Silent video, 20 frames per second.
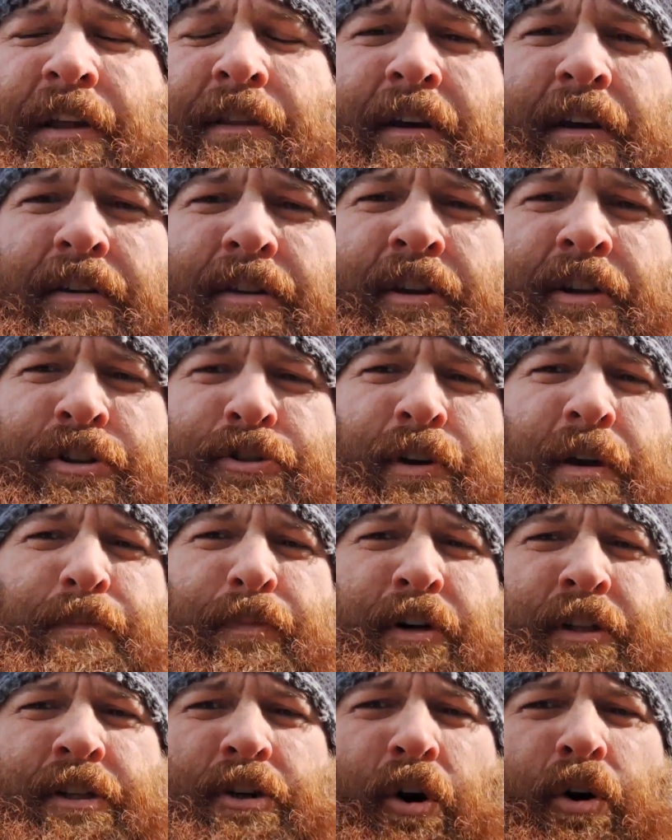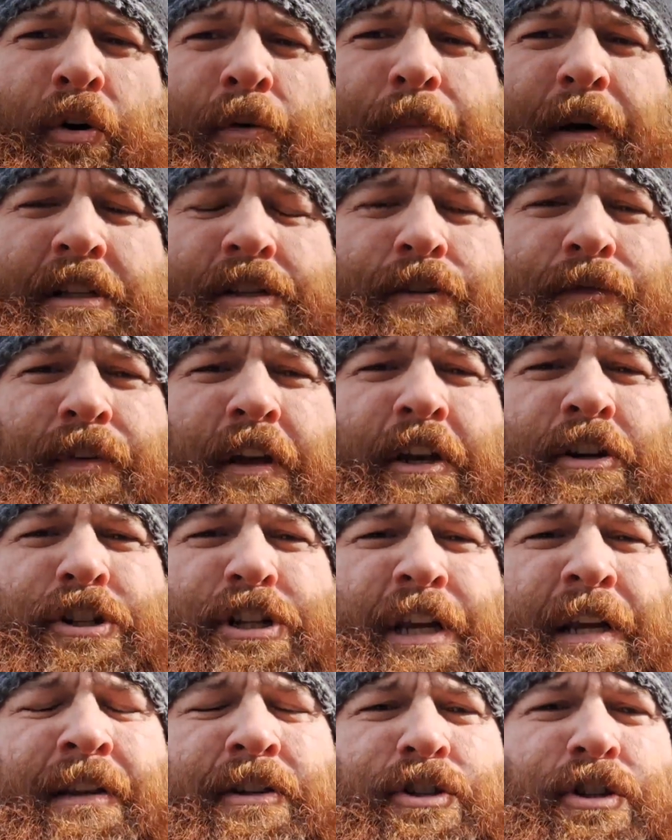The tree puts a whole bunch of
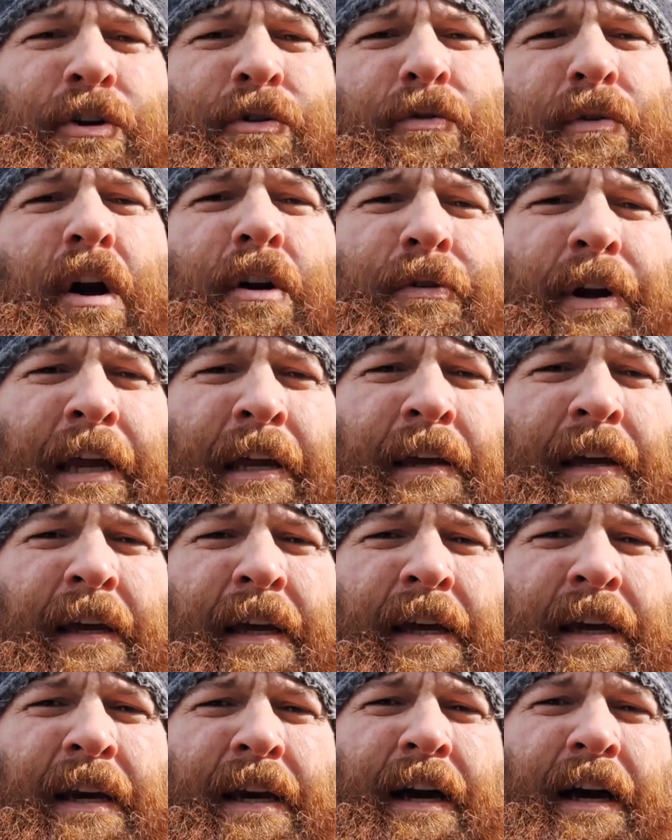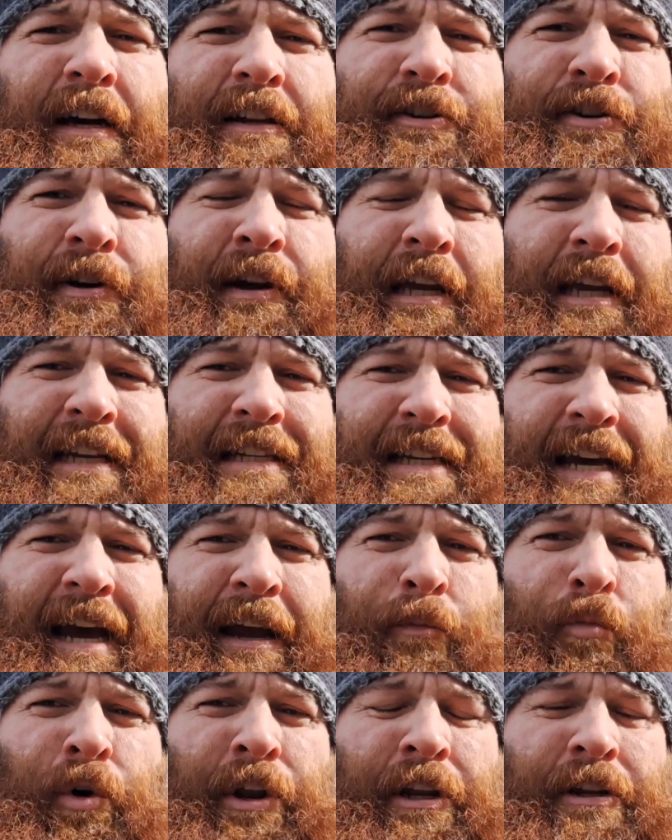energy into growing during a
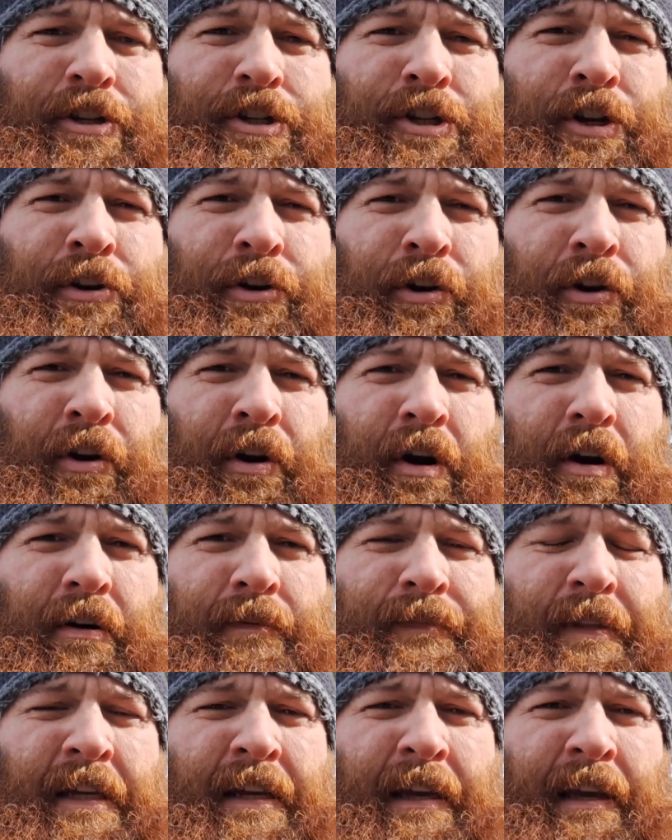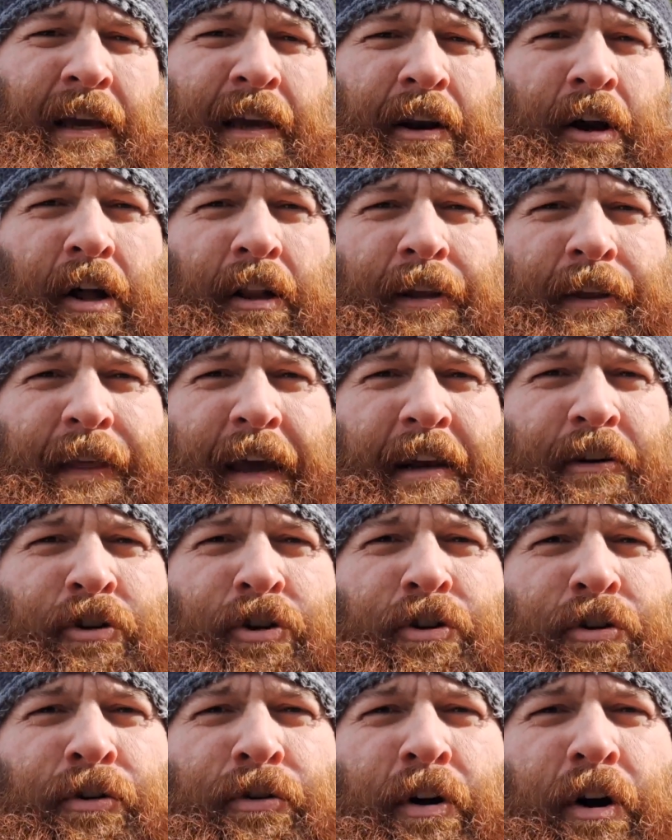time when it shouldn't grow, and all of that
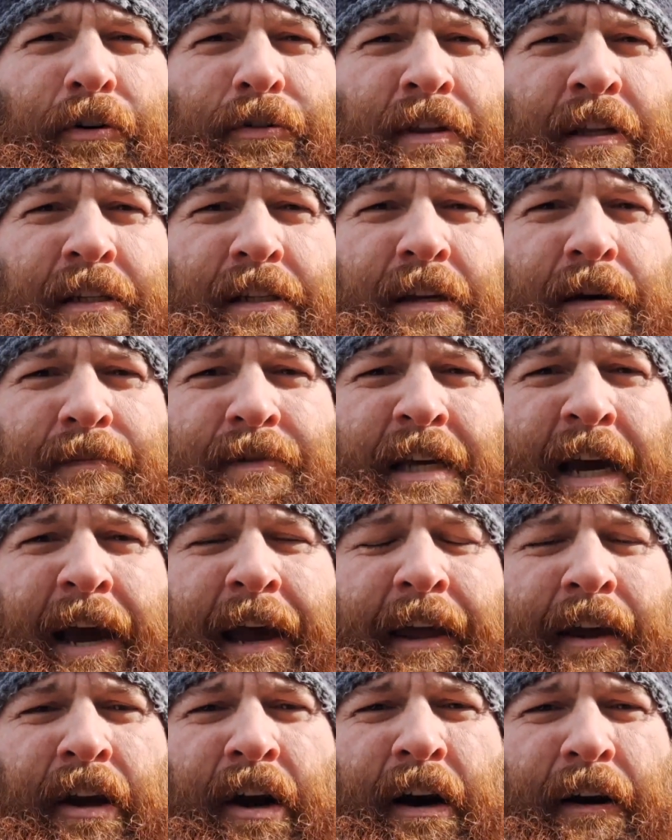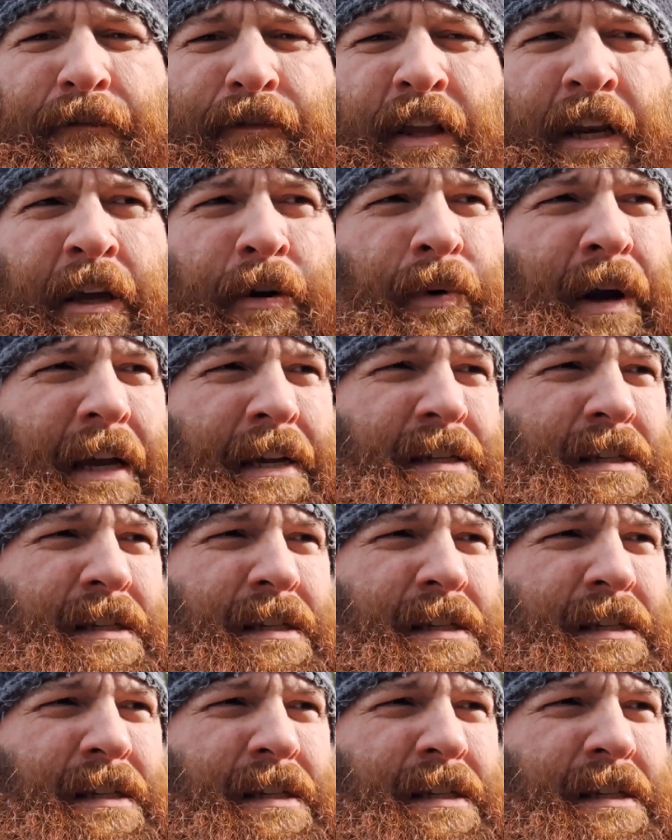new growth ends up dying off anyway.